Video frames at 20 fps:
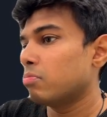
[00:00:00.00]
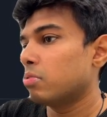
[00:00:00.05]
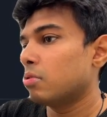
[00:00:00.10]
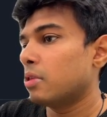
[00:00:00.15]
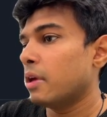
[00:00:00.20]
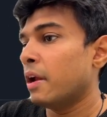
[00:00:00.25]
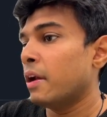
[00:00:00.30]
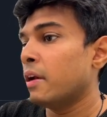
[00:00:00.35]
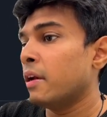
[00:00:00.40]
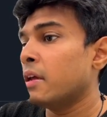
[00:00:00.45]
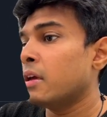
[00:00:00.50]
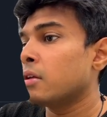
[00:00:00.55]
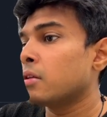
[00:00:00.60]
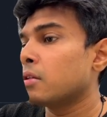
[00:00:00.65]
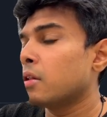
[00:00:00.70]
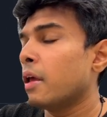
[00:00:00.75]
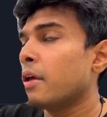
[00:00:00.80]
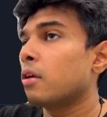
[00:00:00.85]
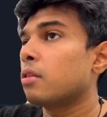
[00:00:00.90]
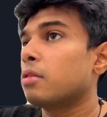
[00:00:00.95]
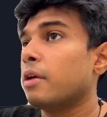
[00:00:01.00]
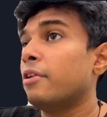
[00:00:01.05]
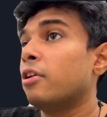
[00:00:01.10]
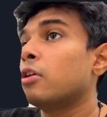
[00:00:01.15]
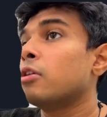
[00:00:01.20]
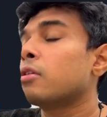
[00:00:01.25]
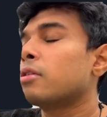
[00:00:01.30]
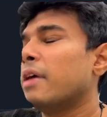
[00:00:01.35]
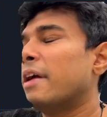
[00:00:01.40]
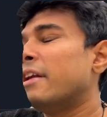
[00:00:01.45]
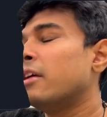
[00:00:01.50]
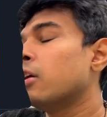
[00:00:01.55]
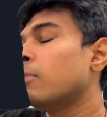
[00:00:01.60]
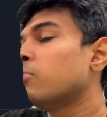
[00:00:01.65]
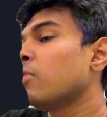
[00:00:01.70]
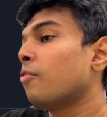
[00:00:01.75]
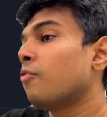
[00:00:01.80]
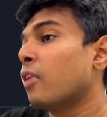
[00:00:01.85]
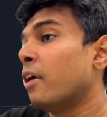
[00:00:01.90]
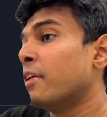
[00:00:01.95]
sending like setting up
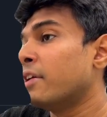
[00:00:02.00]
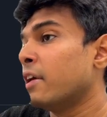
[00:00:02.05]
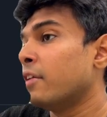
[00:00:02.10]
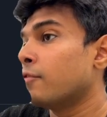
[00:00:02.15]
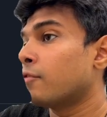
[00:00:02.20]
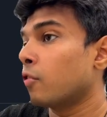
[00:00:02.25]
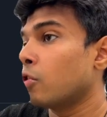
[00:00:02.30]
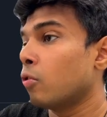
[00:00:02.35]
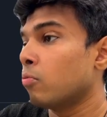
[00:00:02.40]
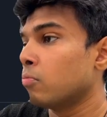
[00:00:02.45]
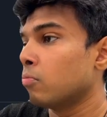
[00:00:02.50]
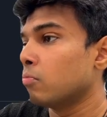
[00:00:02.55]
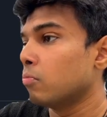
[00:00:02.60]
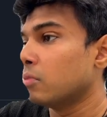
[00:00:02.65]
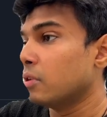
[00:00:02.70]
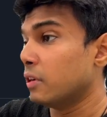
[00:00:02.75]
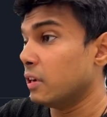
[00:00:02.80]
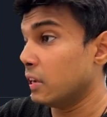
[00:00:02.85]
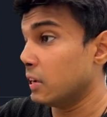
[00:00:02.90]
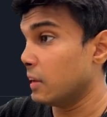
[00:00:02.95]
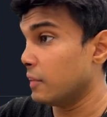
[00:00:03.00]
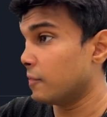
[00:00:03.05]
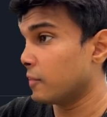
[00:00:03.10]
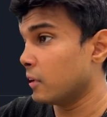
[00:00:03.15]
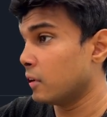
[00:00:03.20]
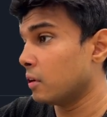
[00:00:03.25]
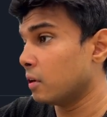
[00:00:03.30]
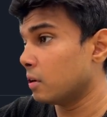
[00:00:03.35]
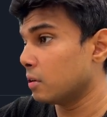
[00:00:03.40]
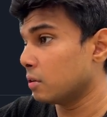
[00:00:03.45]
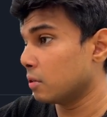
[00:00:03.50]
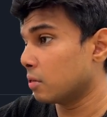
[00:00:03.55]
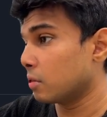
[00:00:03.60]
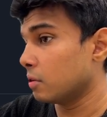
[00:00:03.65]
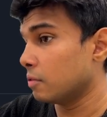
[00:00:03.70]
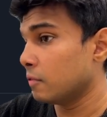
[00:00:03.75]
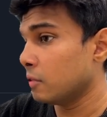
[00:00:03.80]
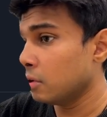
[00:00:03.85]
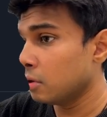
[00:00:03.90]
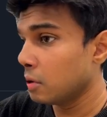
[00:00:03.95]
the front end from the different
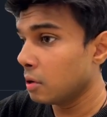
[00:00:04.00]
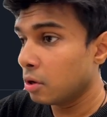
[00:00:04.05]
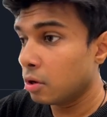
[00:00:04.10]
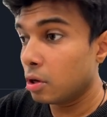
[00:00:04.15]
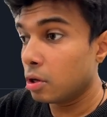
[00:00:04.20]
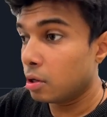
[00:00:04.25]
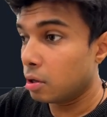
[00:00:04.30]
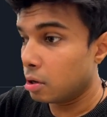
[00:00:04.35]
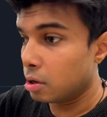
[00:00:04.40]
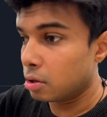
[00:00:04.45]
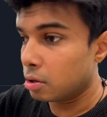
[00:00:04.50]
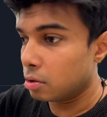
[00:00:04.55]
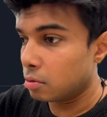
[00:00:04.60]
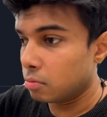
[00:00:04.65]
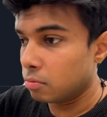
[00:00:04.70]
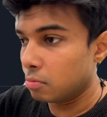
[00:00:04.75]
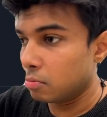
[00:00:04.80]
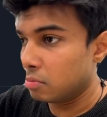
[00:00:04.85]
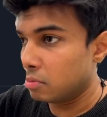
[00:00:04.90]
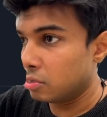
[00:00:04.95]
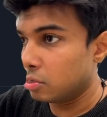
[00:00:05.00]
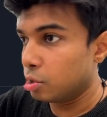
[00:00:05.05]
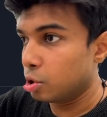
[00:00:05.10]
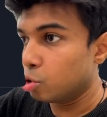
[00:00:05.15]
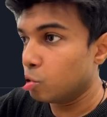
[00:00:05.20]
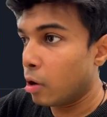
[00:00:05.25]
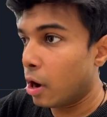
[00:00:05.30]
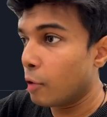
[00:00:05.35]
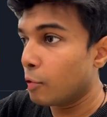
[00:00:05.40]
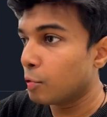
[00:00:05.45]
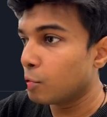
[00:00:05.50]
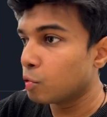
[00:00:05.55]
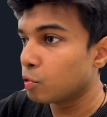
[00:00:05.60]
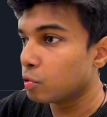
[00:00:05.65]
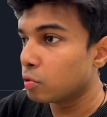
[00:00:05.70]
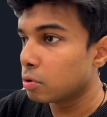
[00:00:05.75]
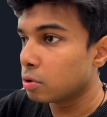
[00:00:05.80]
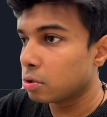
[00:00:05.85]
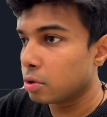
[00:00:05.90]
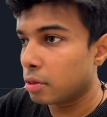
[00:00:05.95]
server, uh, you have
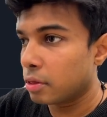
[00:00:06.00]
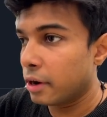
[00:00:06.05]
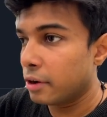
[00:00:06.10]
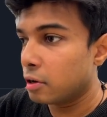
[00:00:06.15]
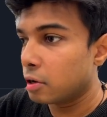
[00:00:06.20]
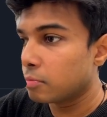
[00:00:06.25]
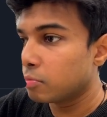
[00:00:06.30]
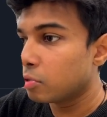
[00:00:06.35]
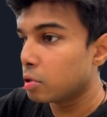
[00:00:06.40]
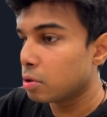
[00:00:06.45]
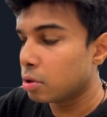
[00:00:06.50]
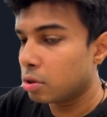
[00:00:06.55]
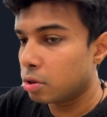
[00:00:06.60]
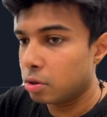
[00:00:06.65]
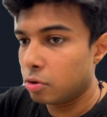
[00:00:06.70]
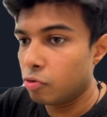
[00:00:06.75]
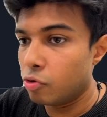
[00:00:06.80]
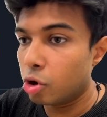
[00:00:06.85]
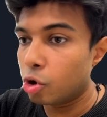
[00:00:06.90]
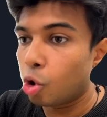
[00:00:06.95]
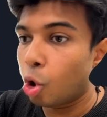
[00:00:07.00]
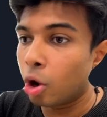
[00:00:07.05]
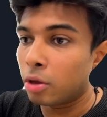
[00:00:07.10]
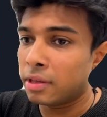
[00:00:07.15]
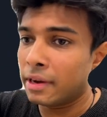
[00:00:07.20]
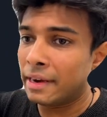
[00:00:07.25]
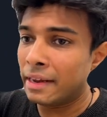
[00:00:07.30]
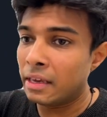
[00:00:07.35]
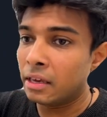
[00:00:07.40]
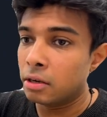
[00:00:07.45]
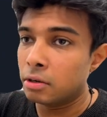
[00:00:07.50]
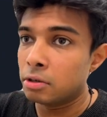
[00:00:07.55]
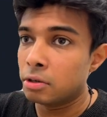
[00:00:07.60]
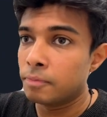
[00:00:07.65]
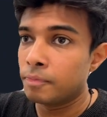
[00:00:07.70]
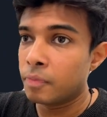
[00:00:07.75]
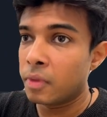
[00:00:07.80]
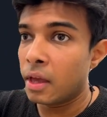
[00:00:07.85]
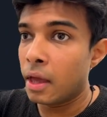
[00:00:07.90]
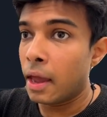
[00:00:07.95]
to set up your core setting here.
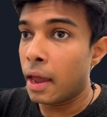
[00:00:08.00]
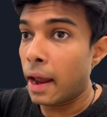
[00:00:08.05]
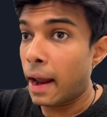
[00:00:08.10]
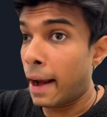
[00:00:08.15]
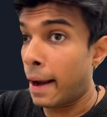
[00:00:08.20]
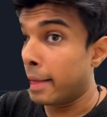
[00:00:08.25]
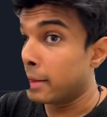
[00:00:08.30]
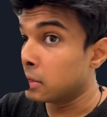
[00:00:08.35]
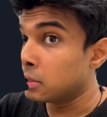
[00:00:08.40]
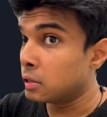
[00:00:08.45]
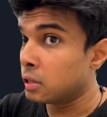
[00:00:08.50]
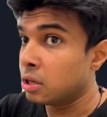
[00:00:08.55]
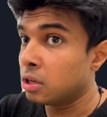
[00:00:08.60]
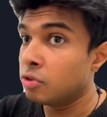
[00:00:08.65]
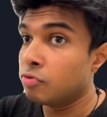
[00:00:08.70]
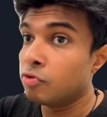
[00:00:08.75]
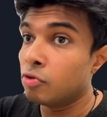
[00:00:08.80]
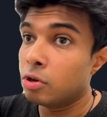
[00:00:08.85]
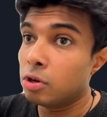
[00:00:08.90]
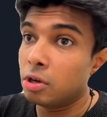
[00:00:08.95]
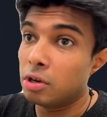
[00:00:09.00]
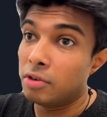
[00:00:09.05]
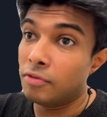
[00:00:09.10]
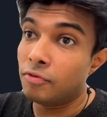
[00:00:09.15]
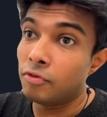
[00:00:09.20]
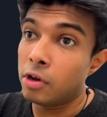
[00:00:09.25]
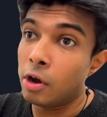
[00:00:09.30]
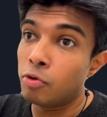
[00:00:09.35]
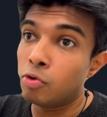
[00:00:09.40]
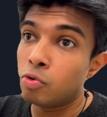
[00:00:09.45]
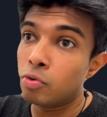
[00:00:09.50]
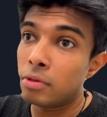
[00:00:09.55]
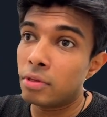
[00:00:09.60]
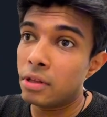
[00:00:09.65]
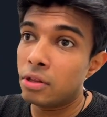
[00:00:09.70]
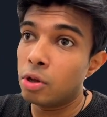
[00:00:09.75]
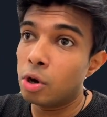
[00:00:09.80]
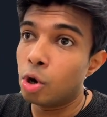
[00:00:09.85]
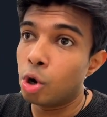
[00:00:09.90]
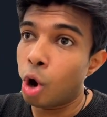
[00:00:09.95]
Another thing, if you have to
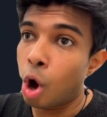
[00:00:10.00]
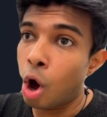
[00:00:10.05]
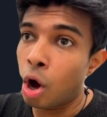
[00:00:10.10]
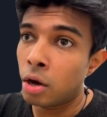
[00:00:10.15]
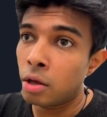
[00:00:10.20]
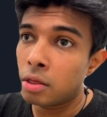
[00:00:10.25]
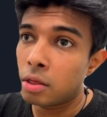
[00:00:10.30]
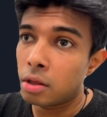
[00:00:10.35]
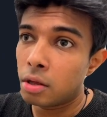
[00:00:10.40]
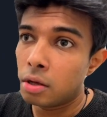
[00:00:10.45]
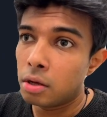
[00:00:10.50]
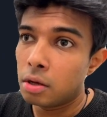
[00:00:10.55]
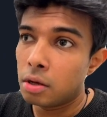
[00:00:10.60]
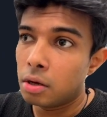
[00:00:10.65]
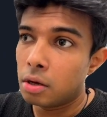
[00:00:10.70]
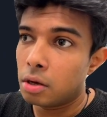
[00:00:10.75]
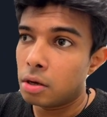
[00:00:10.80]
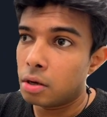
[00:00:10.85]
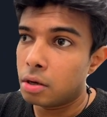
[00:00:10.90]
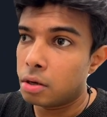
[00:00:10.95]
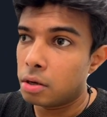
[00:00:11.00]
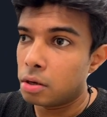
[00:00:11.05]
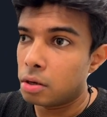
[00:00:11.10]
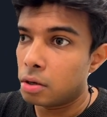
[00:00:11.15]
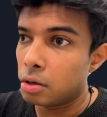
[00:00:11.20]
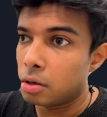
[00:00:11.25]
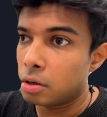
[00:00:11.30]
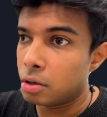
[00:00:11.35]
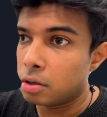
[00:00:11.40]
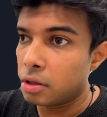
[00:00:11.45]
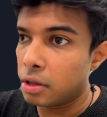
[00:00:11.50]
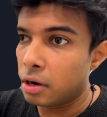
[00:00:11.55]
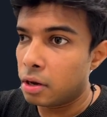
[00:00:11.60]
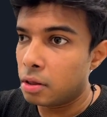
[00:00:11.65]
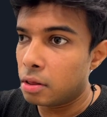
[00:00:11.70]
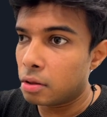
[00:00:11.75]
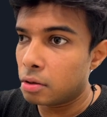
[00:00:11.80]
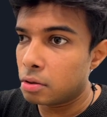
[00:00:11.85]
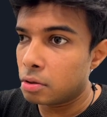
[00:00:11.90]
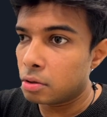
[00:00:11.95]
see the logs, there
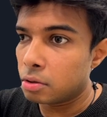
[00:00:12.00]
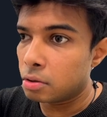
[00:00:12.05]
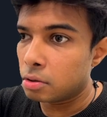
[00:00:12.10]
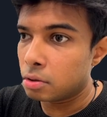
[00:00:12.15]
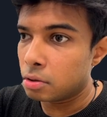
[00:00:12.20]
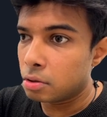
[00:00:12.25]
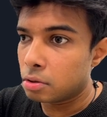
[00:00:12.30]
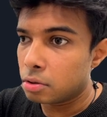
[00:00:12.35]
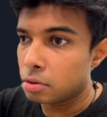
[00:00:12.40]
is a